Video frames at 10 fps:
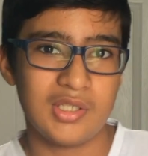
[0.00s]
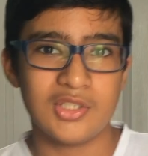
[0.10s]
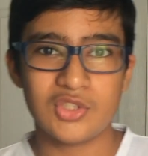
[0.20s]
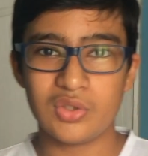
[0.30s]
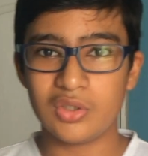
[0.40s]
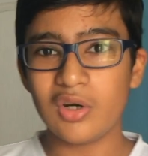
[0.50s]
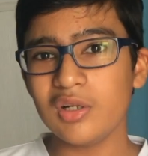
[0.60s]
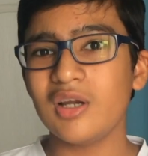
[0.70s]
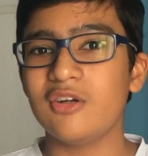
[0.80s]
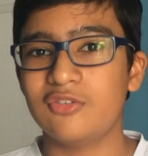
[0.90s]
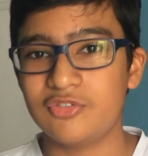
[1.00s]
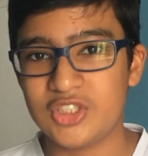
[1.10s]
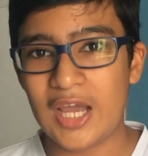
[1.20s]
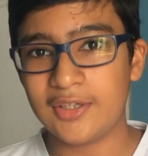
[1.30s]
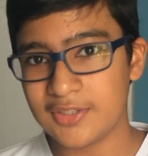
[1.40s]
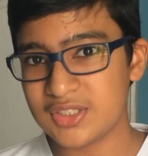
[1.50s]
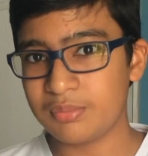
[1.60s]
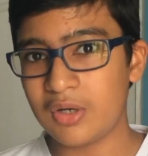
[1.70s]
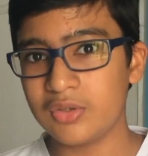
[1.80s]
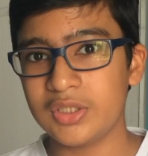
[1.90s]
So it got a lot of chatters
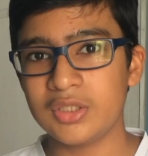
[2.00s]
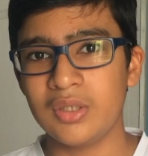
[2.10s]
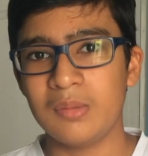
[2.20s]
about it.